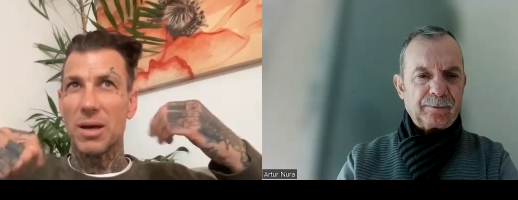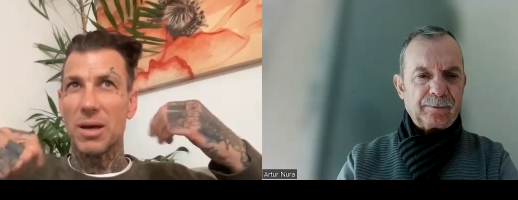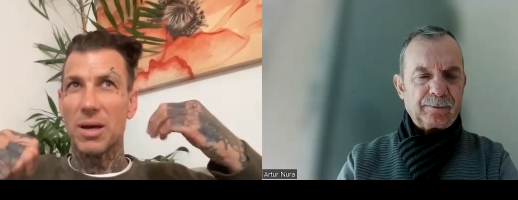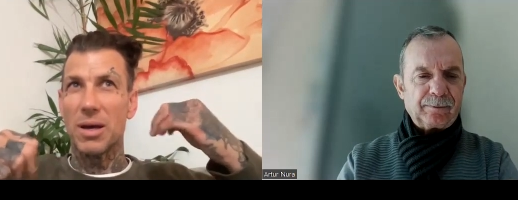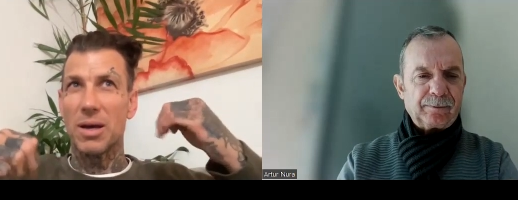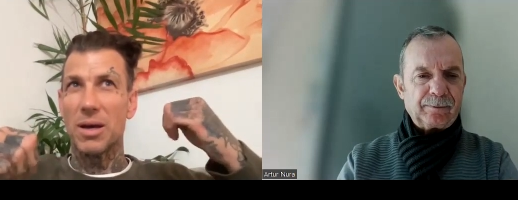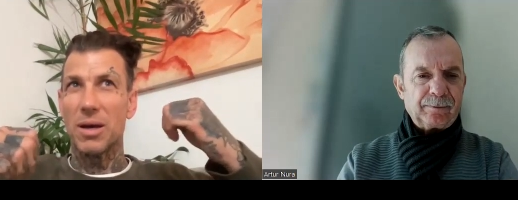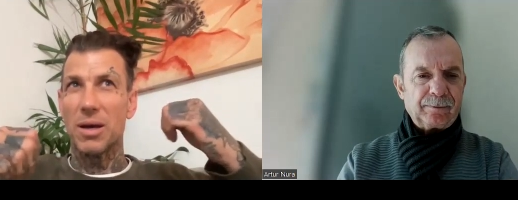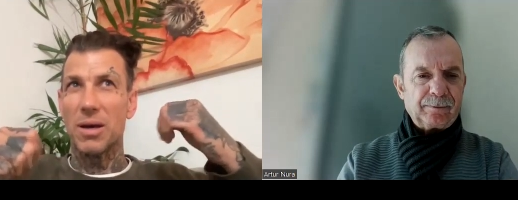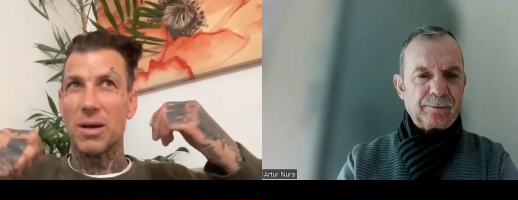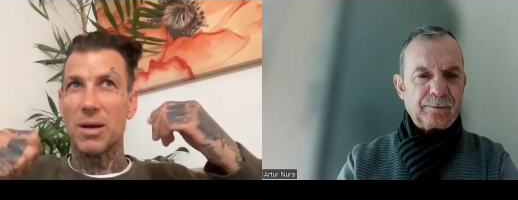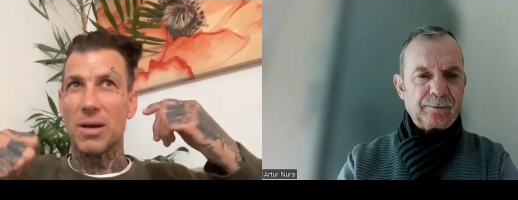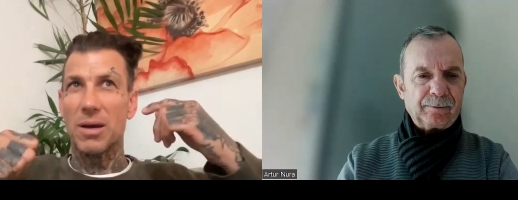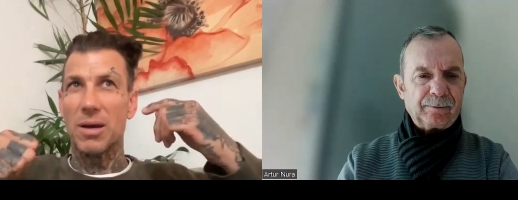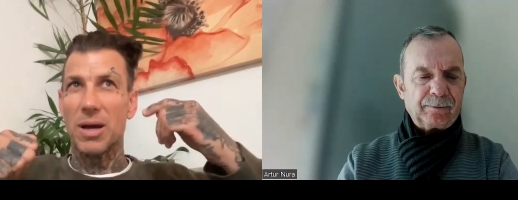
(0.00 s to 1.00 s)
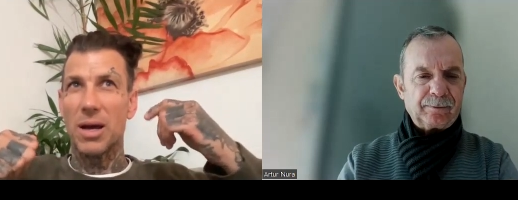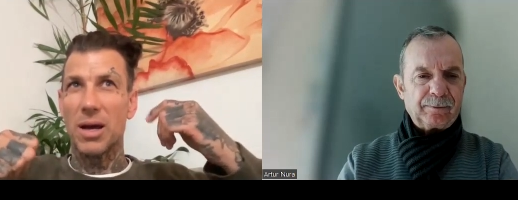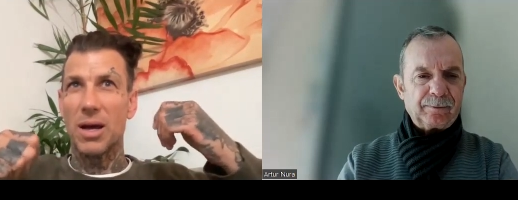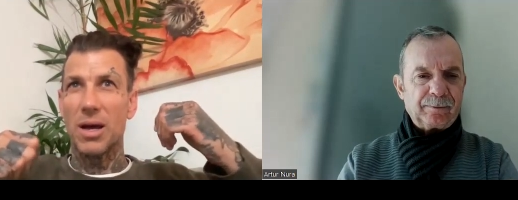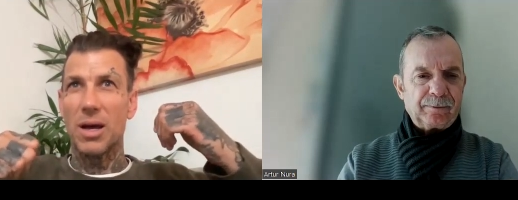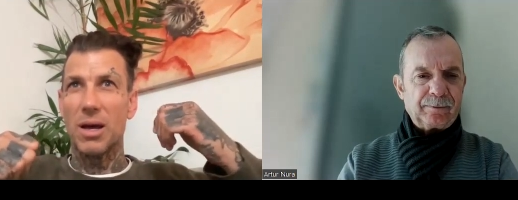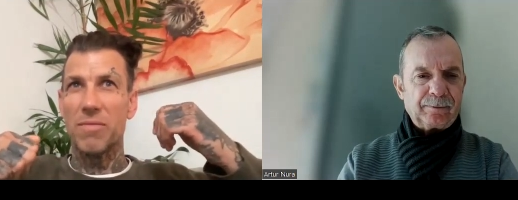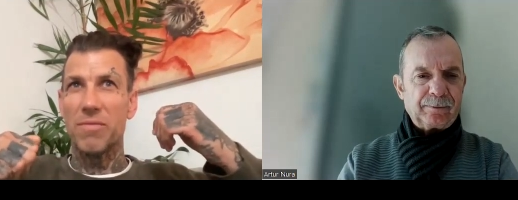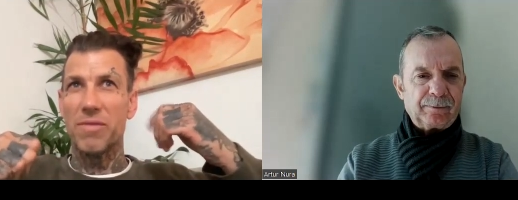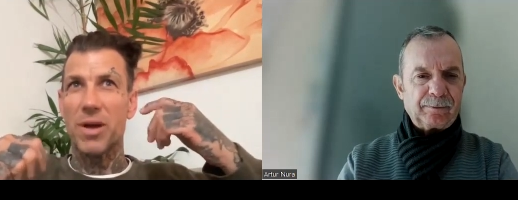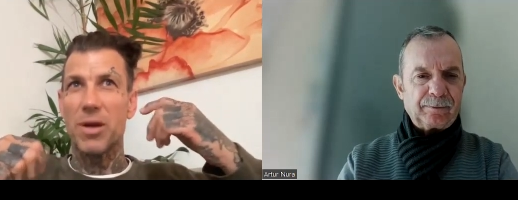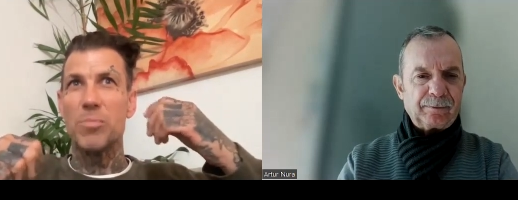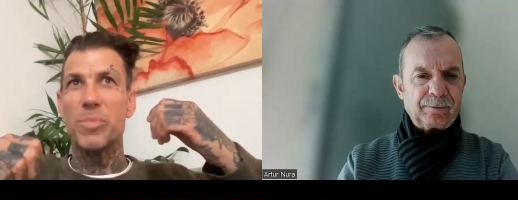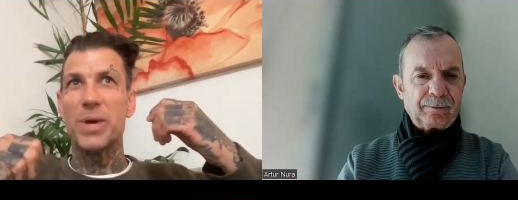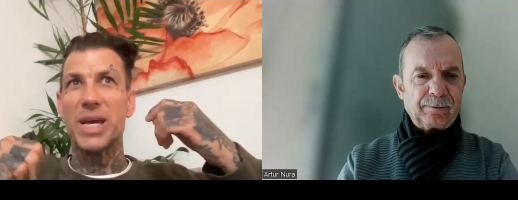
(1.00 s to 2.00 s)
Speaker 1: uh, a
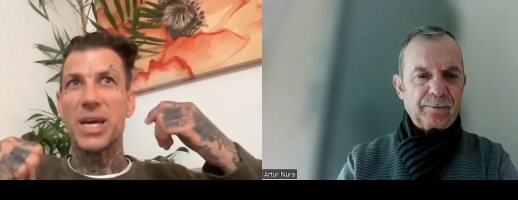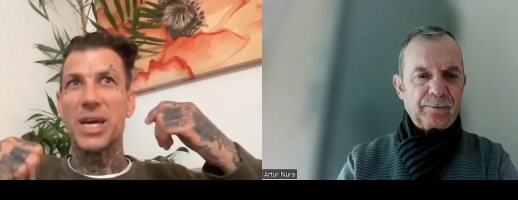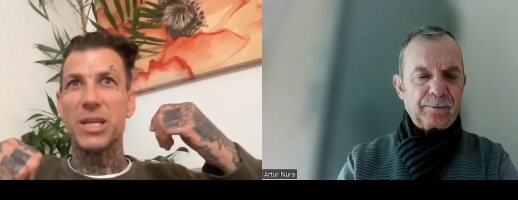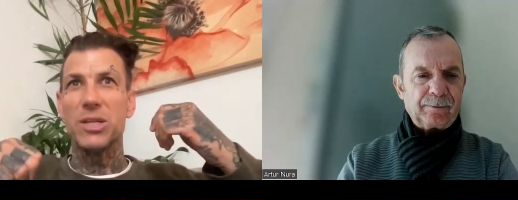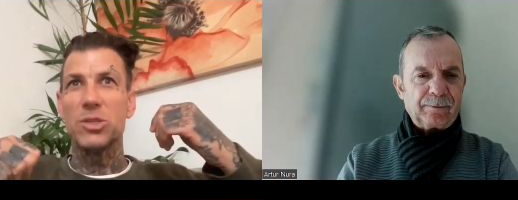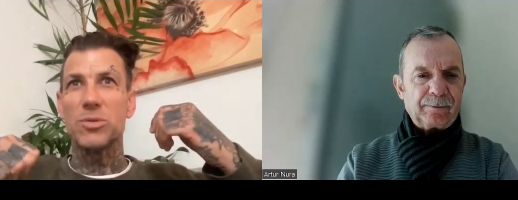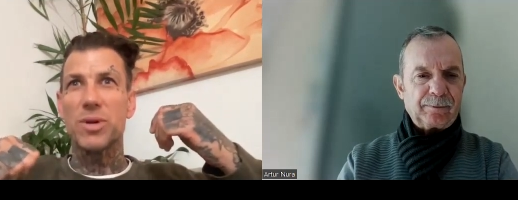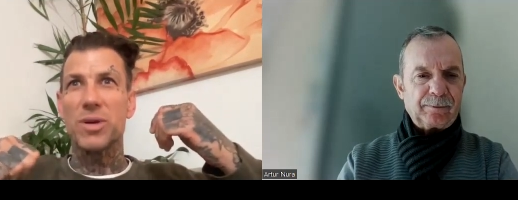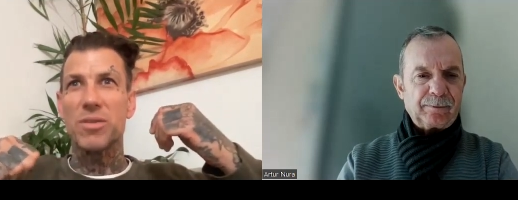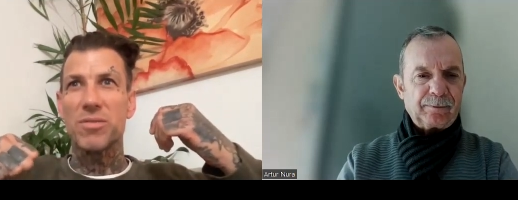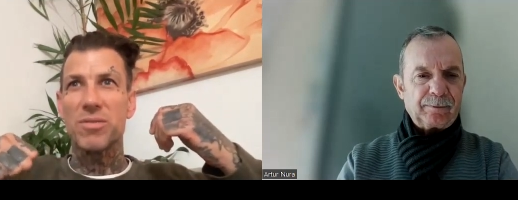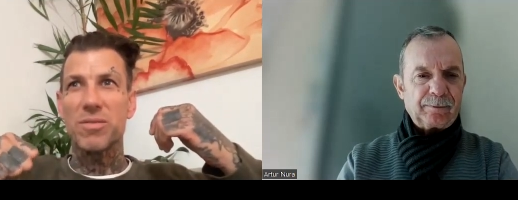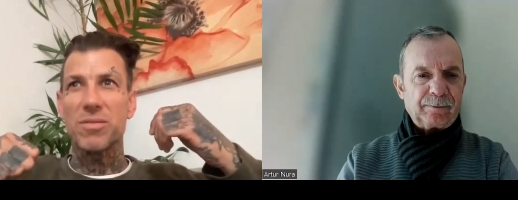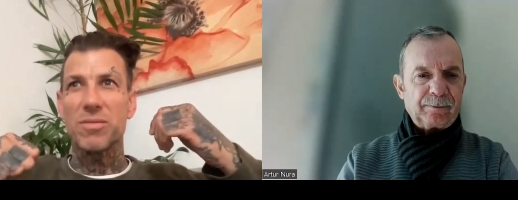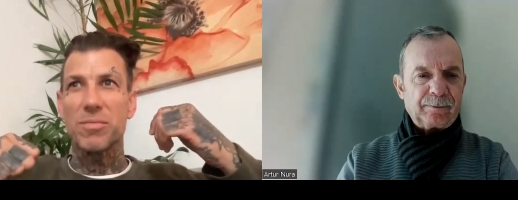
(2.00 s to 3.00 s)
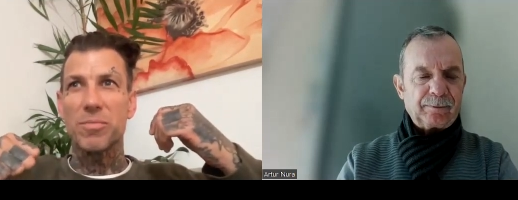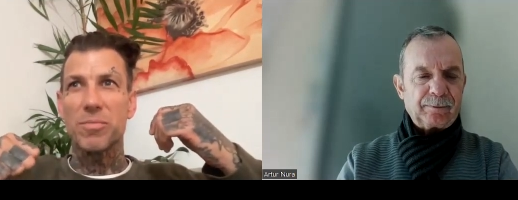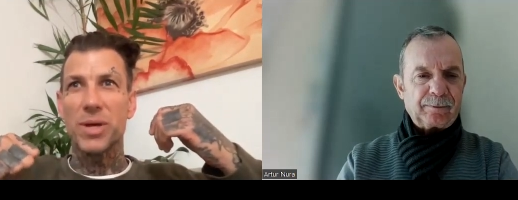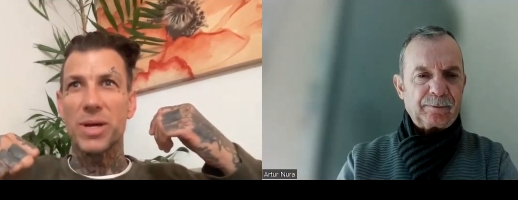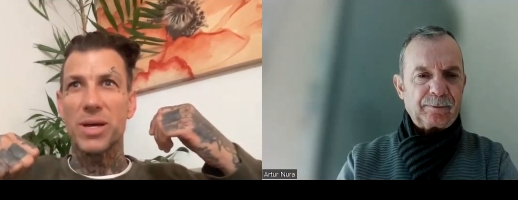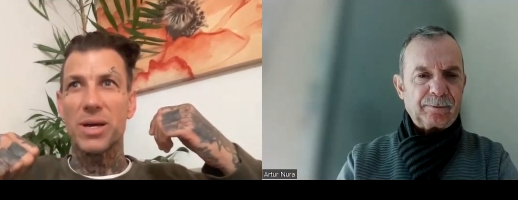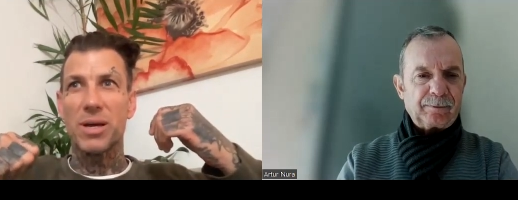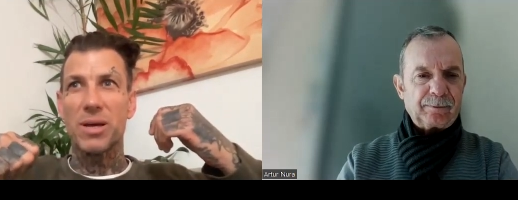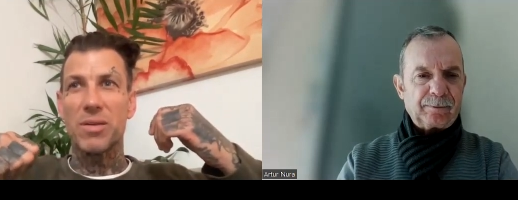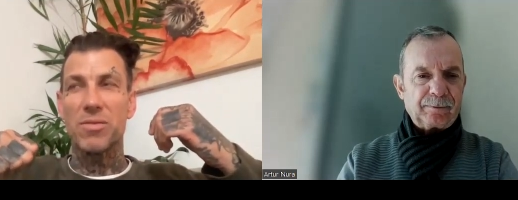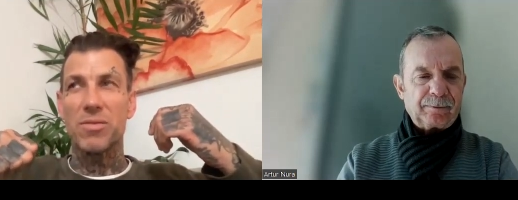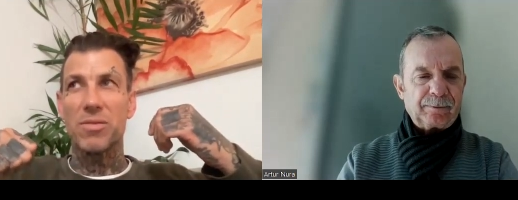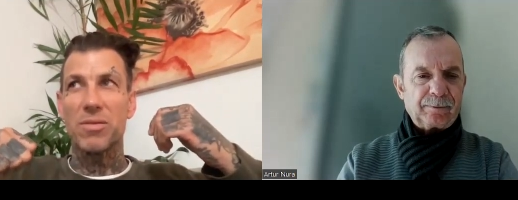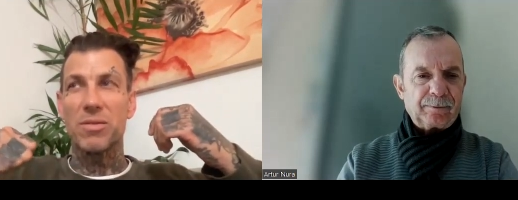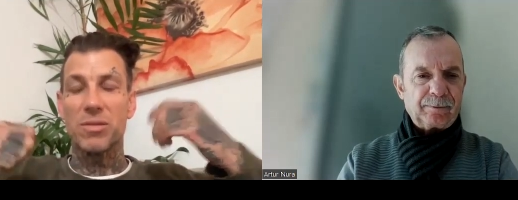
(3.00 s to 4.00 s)
very big interest
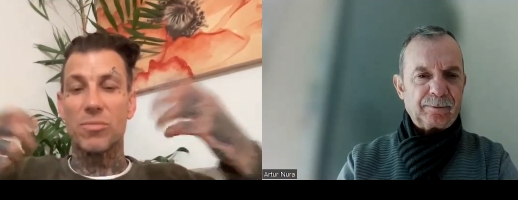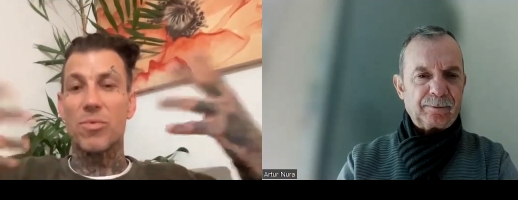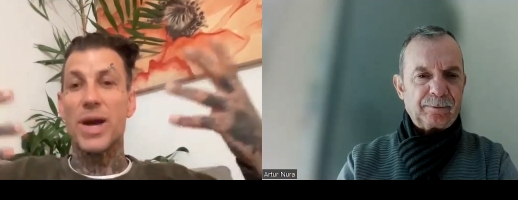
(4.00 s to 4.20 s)
because the